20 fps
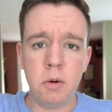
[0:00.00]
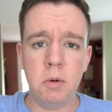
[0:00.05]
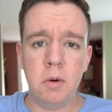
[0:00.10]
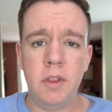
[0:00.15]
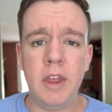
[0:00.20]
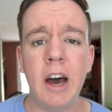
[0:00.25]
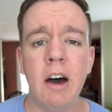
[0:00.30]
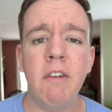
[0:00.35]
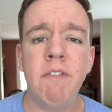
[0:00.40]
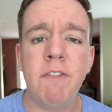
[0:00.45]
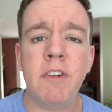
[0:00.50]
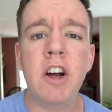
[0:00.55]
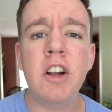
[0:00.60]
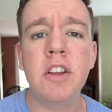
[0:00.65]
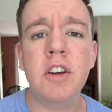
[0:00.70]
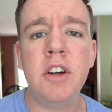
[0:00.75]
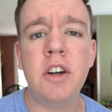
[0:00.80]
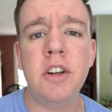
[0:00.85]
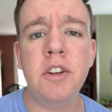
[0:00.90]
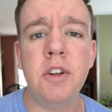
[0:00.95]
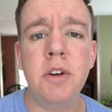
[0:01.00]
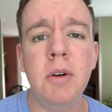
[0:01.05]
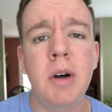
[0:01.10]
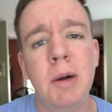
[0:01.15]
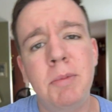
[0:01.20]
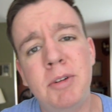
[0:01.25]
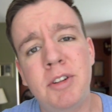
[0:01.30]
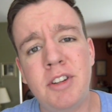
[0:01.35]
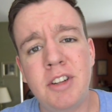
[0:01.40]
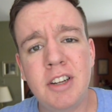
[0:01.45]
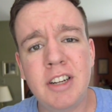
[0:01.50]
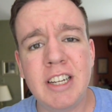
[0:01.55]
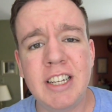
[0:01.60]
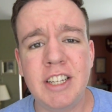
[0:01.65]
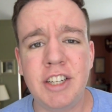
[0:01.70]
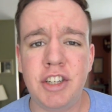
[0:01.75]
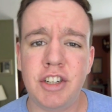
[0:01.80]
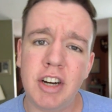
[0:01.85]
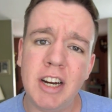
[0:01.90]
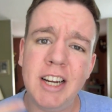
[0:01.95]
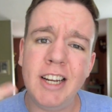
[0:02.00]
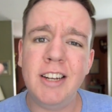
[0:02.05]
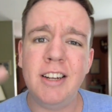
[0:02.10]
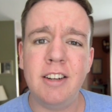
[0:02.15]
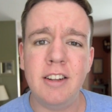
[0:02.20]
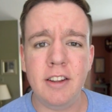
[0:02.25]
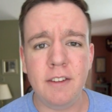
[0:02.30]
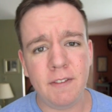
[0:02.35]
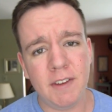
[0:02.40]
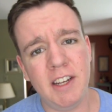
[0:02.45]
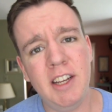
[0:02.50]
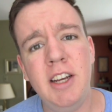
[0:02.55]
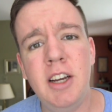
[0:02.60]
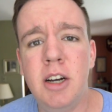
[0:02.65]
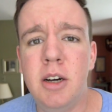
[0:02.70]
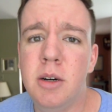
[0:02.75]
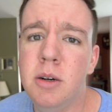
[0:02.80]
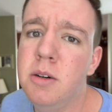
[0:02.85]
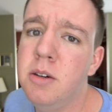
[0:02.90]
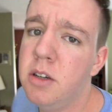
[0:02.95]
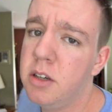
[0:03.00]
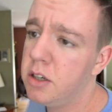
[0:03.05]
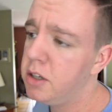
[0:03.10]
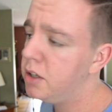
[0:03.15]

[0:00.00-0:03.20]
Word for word: Without further ado, I'm just gonna get straight into the video.